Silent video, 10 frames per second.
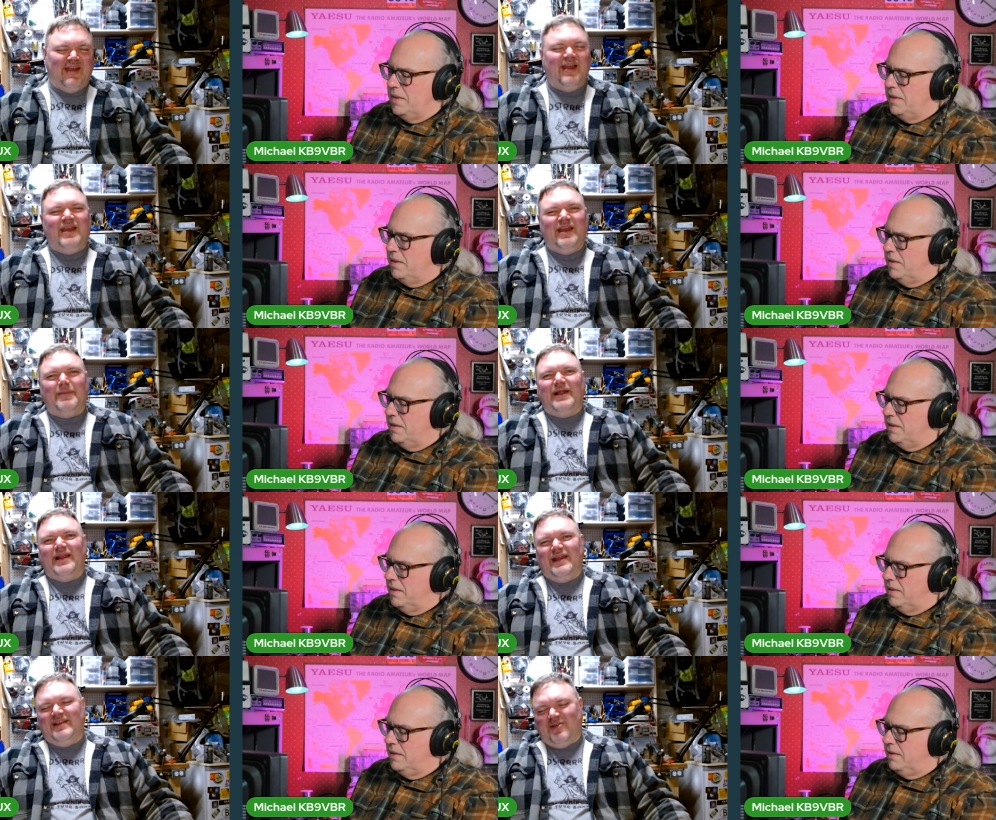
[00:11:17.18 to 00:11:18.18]
Speaker 1: the, but
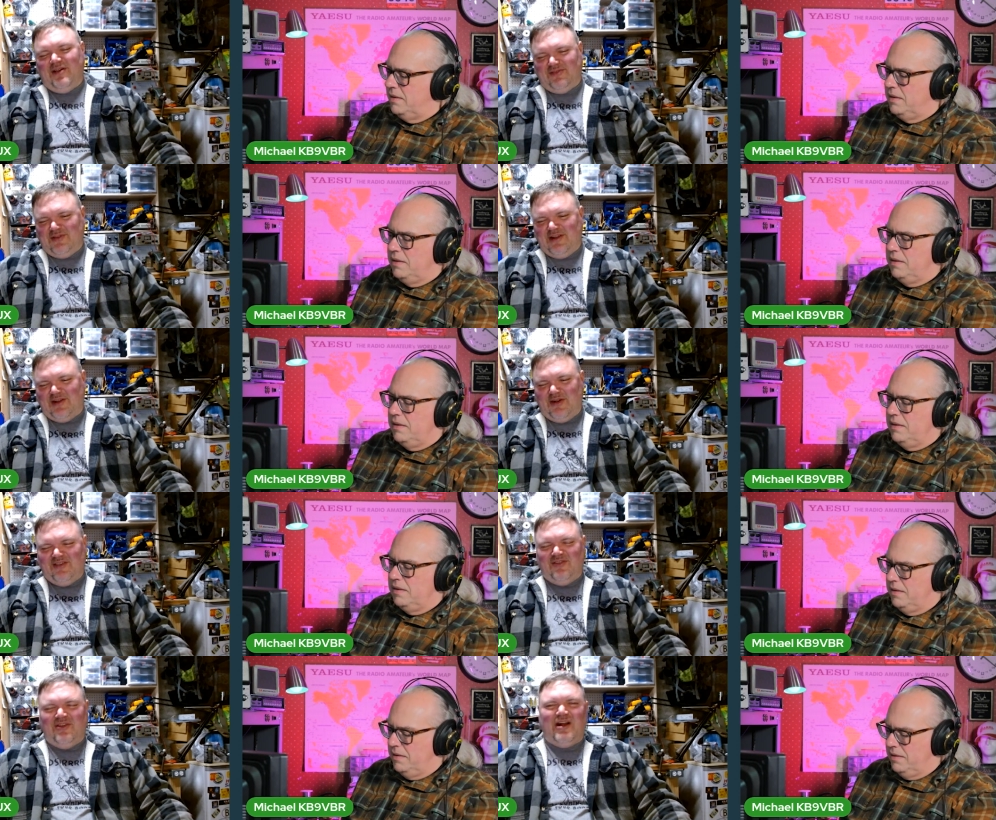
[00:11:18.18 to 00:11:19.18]
it's also going to
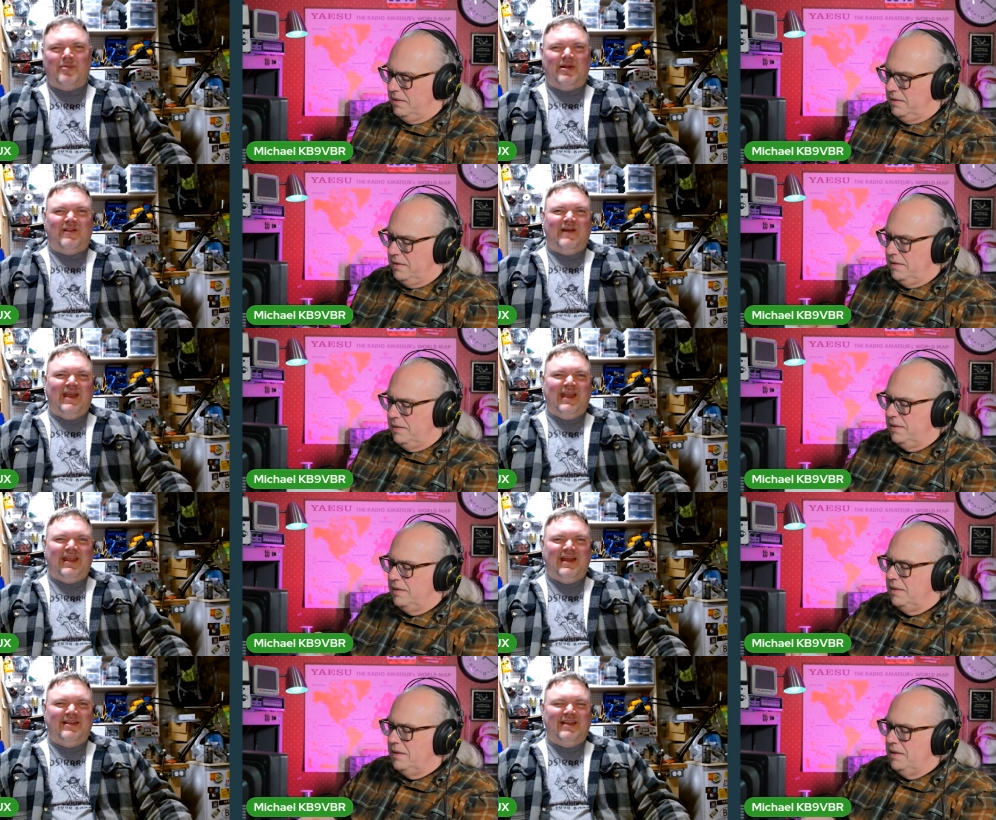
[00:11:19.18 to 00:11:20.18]
cost you an arm and a
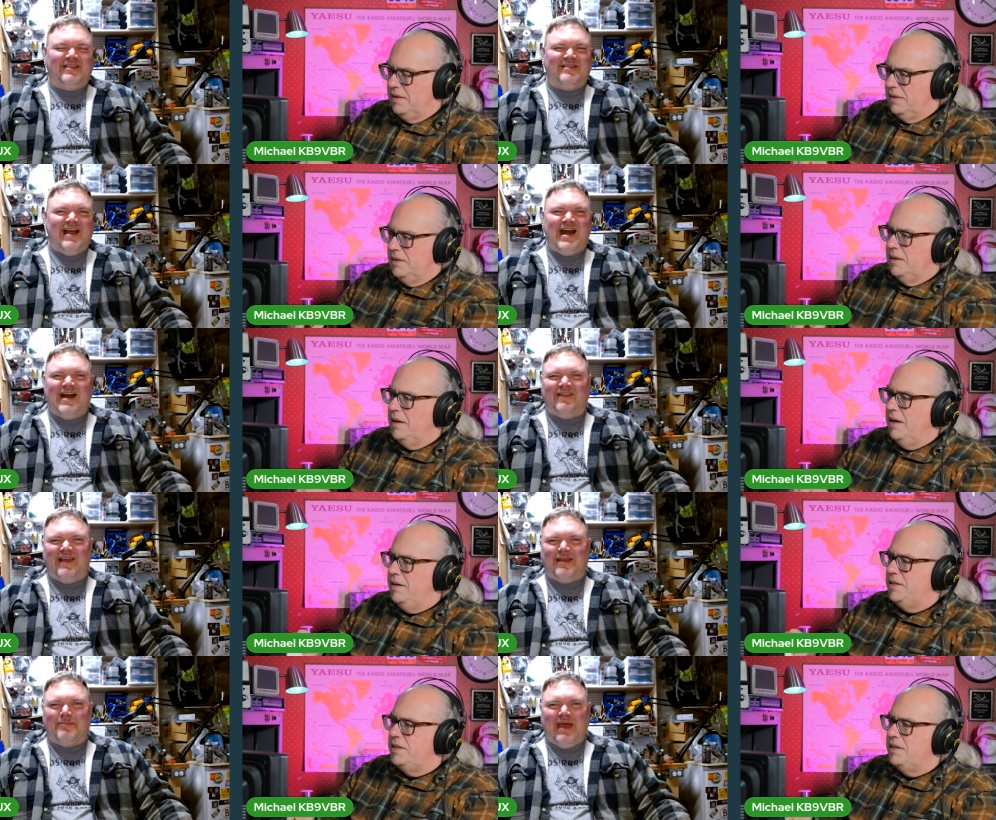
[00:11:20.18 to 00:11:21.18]
leg, and it's not it's,
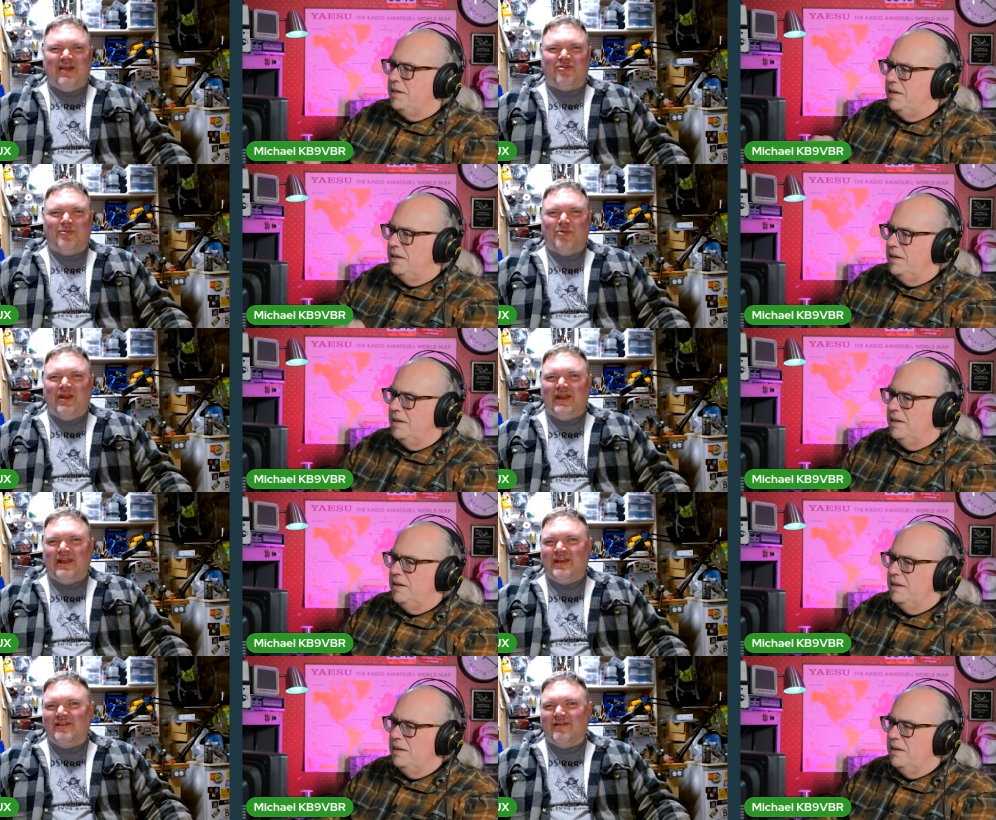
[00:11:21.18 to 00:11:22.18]
like bathroom reading
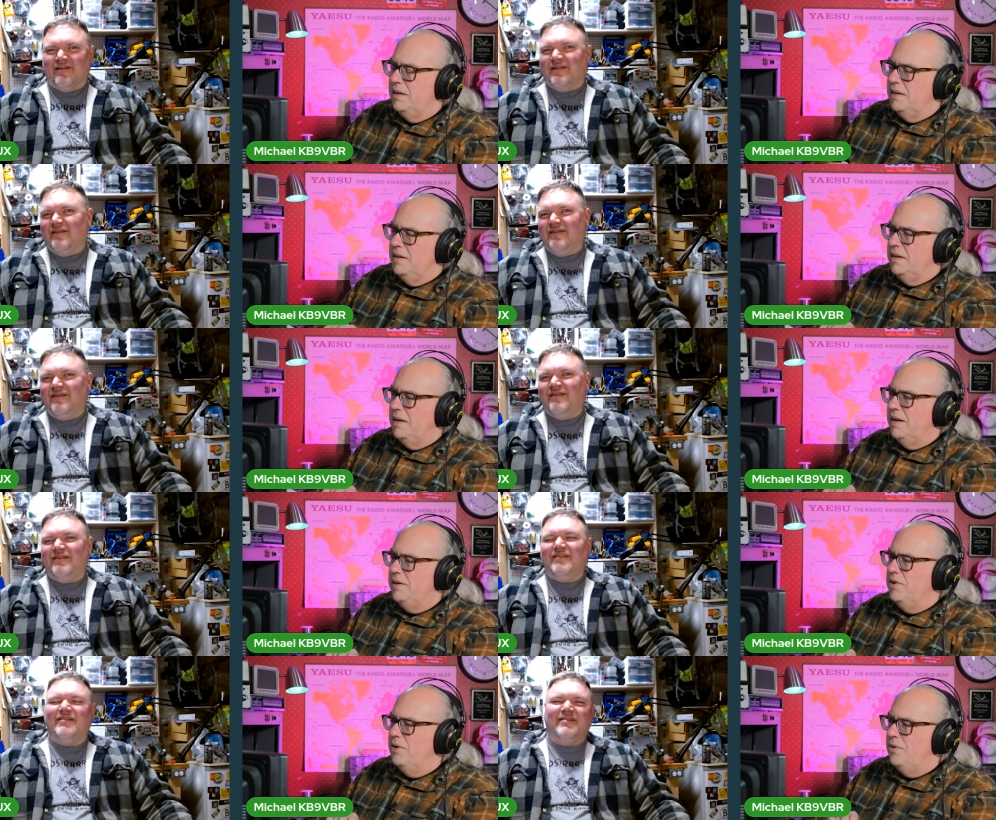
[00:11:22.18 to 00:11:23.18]
either.
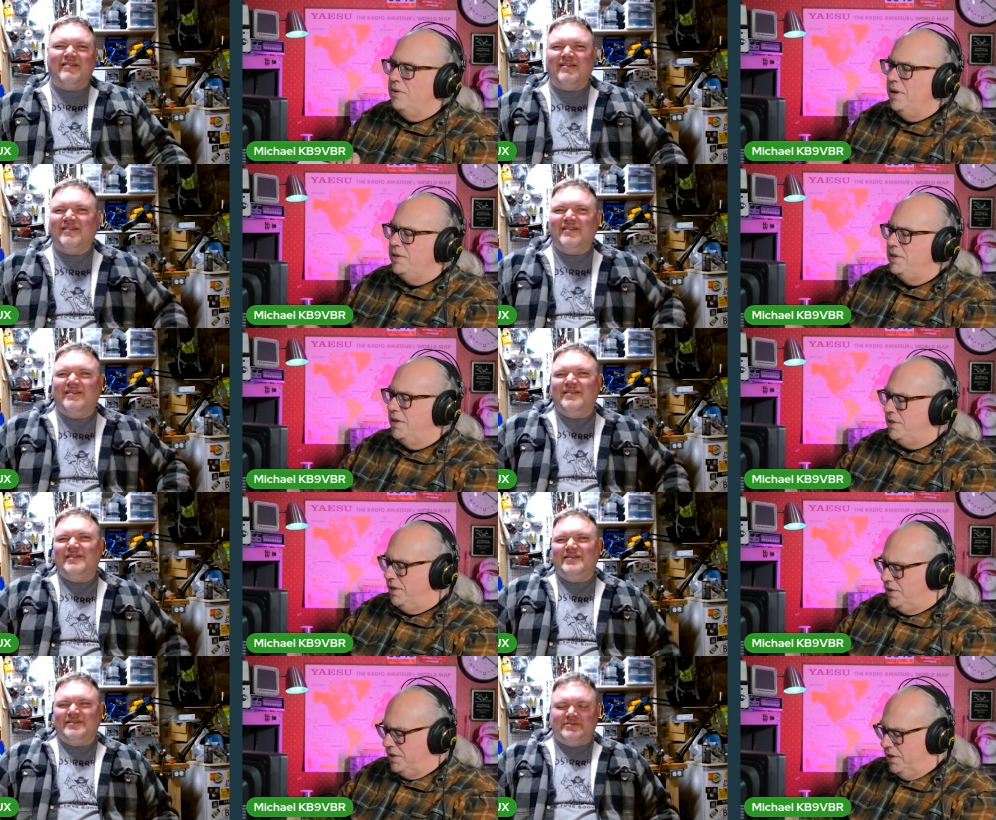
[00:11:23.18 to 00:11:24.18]
Speaker 2: No, it's it's
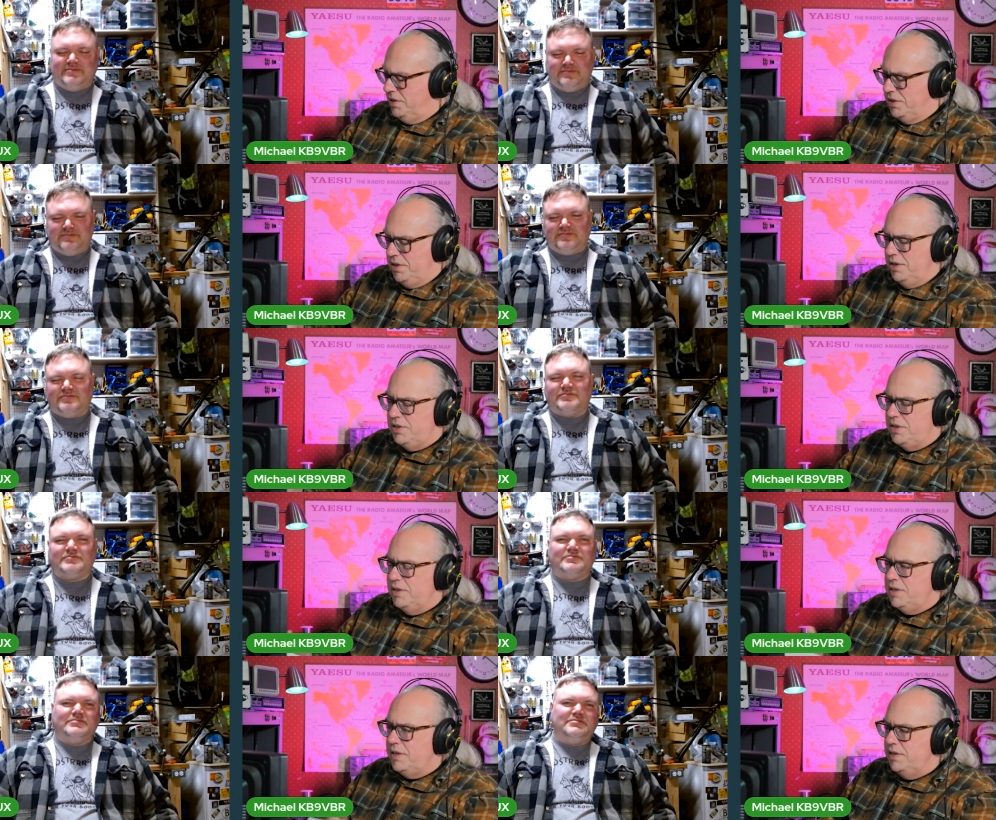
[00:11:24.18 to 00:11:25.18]
it's it's it's
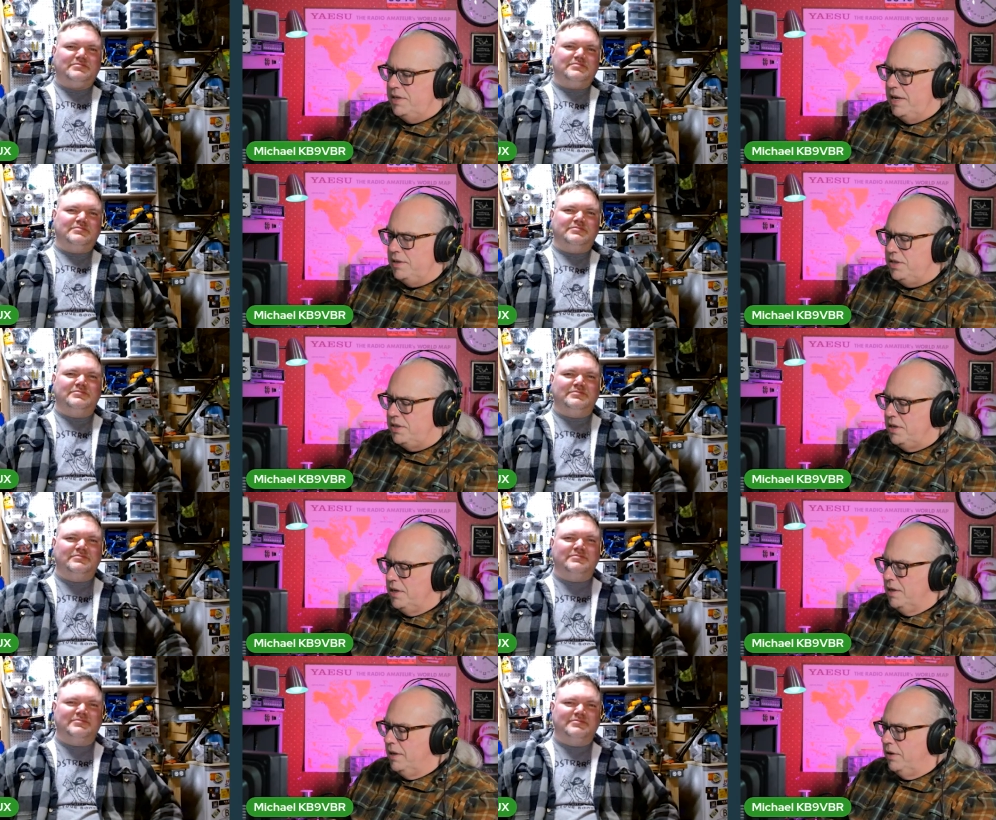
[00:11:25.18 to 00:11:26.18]
it's condensed.
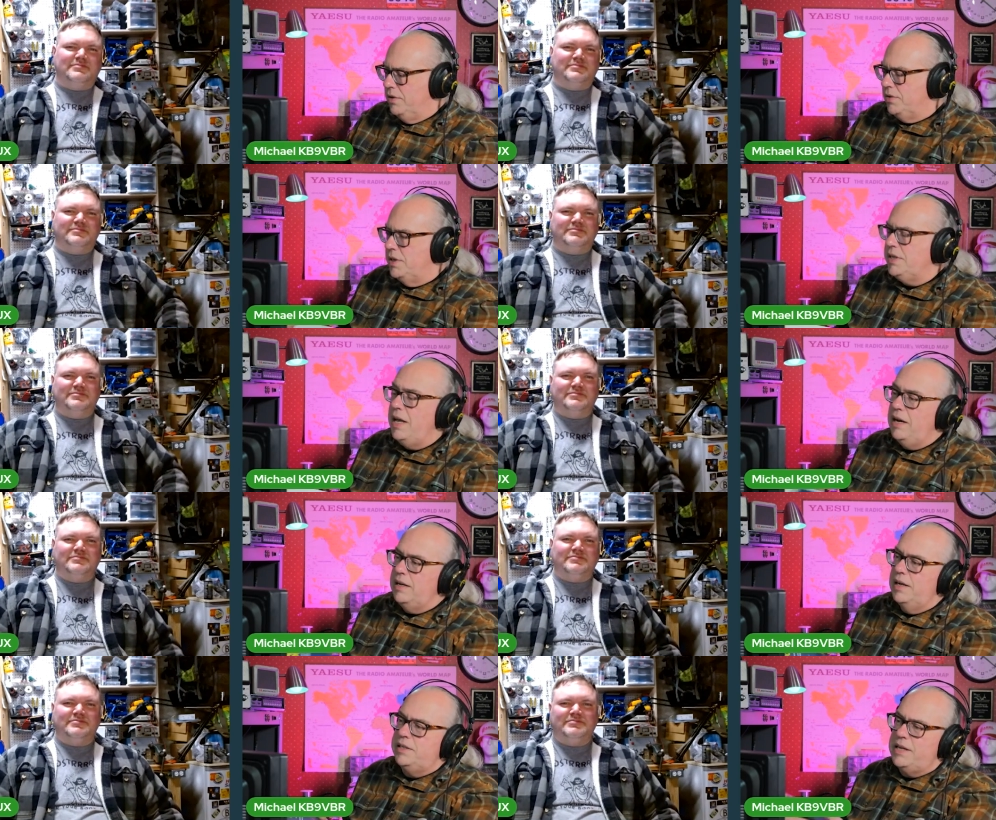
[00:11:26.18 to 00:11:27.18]
It's got a
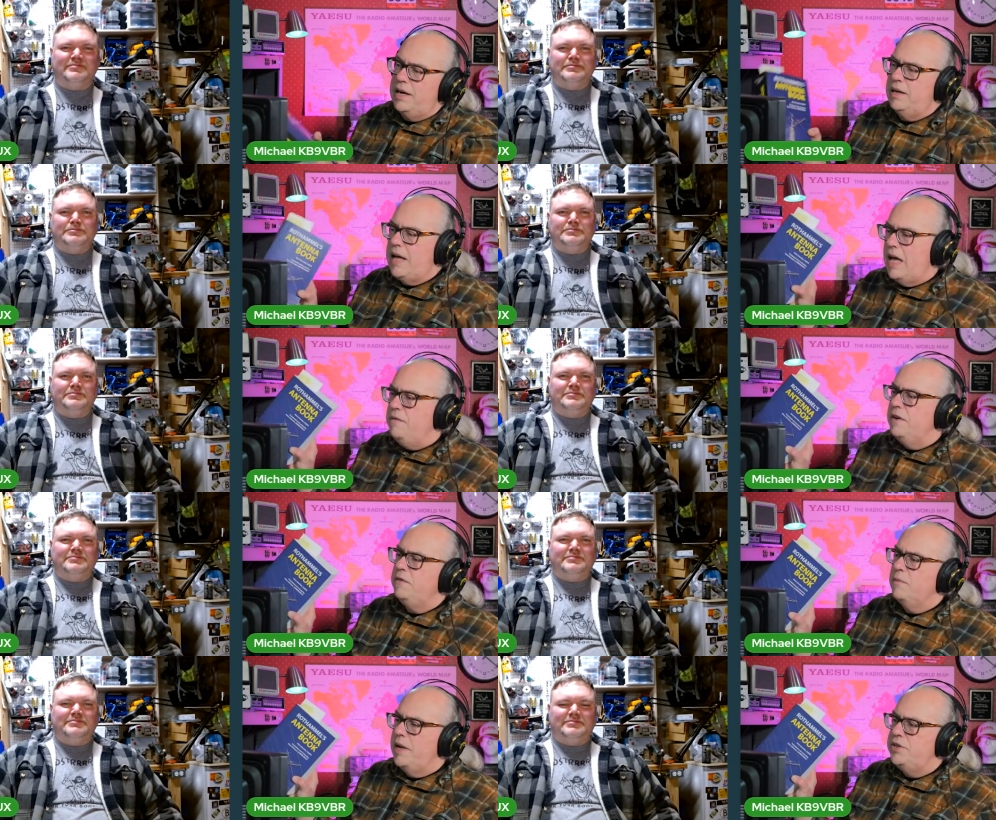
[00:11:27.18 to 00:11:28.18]
it's got a lot of
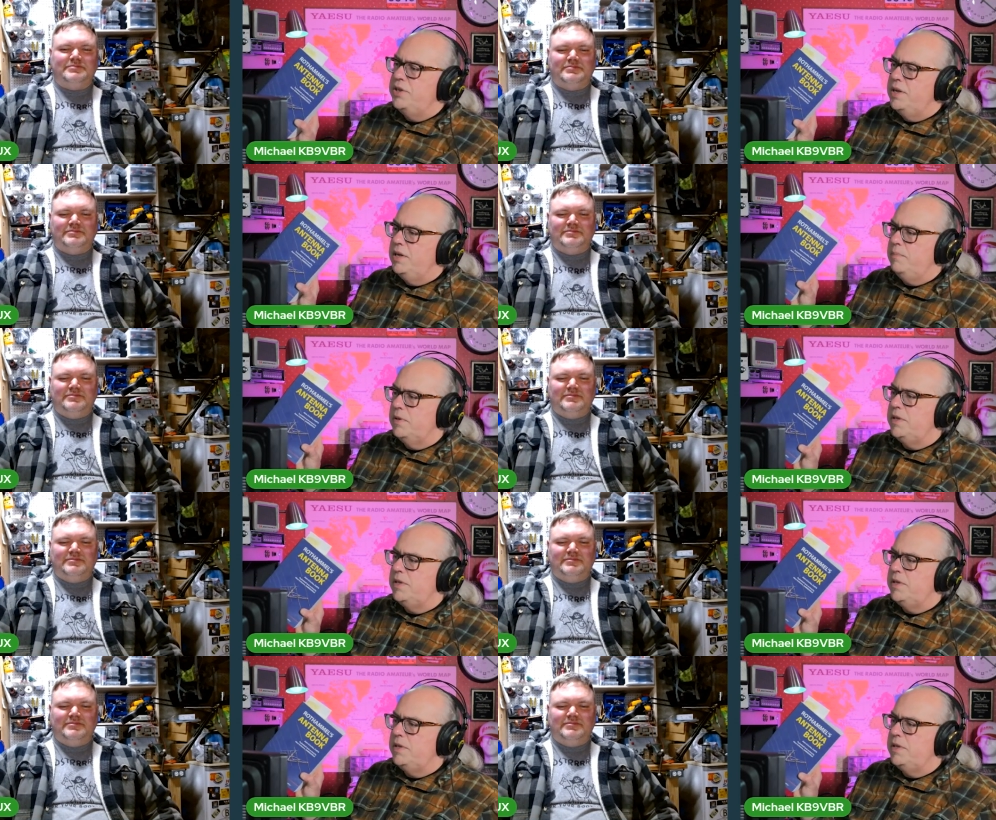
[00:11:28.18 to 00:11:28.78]
information in it, but